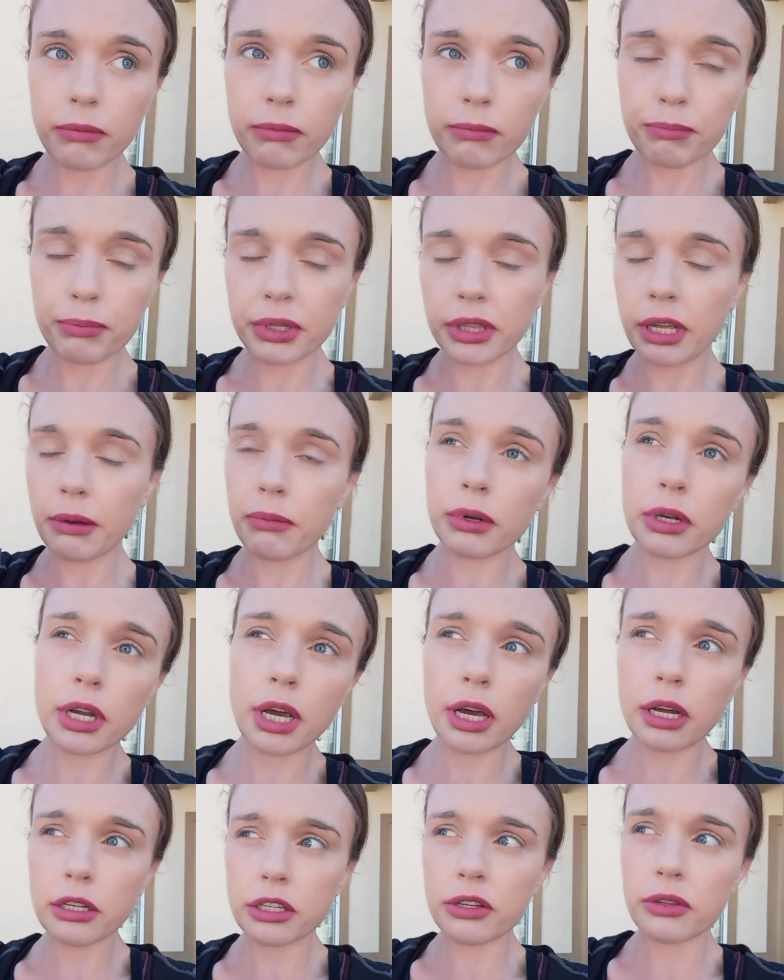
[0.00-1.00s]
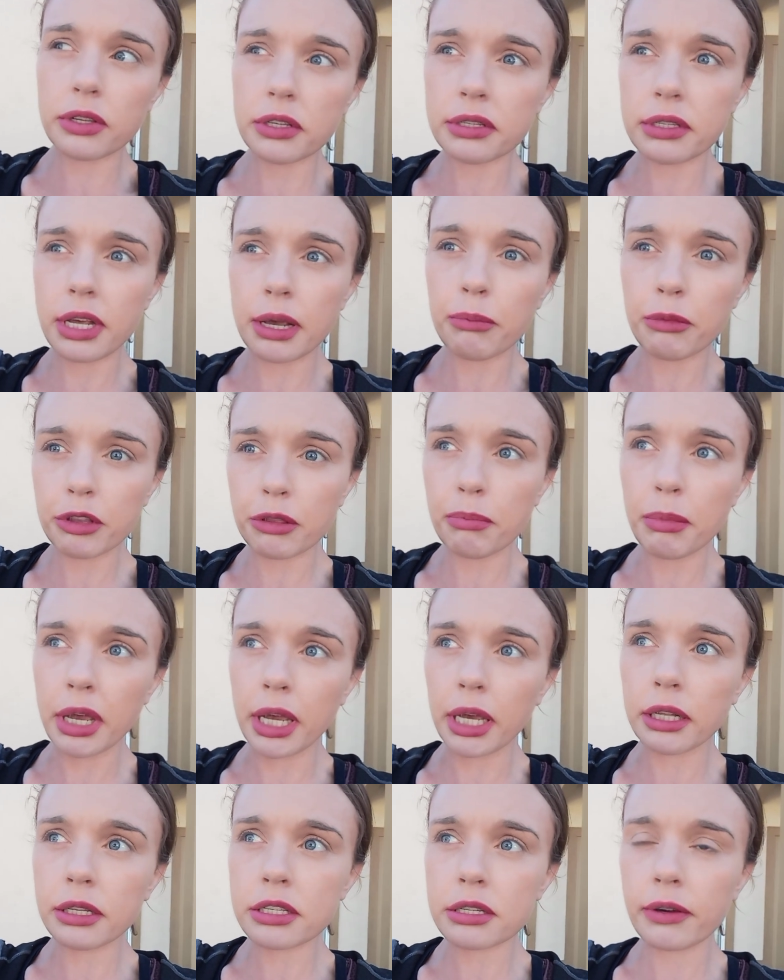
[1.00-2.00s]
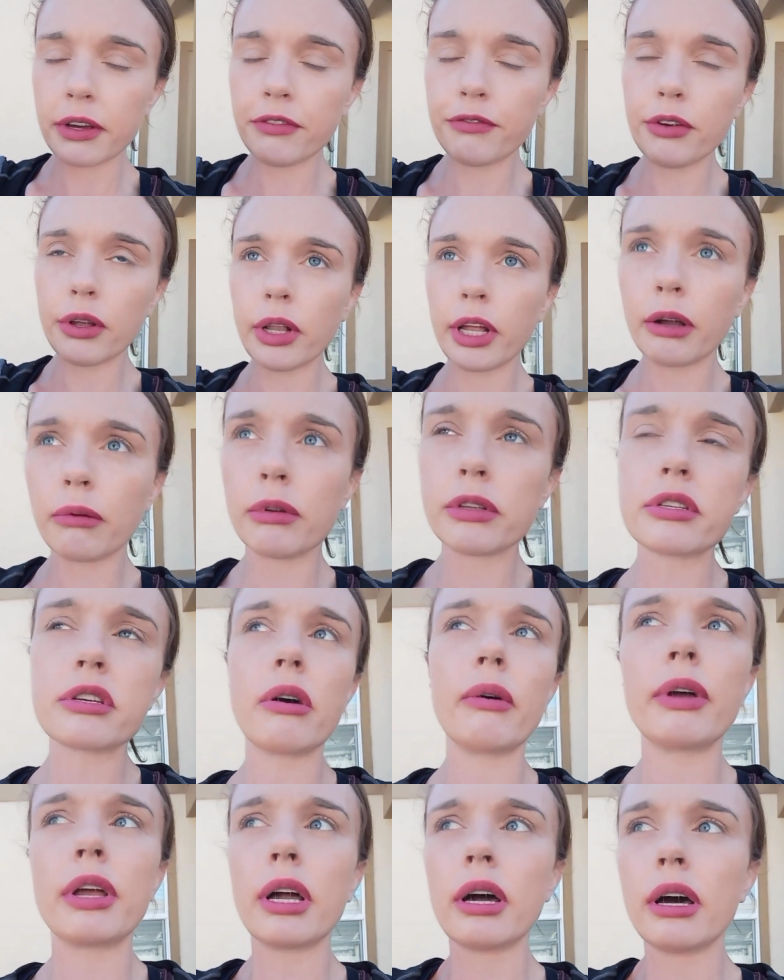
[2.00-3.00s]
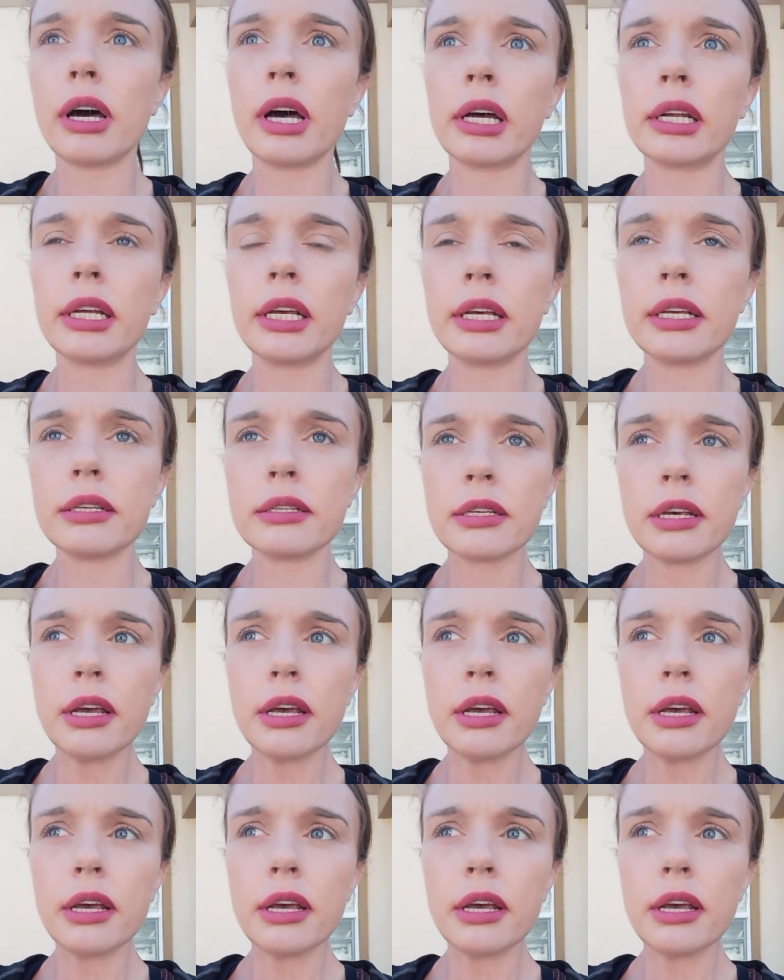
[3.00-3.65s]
But they would not do the same with me. And so I feel like what's going on is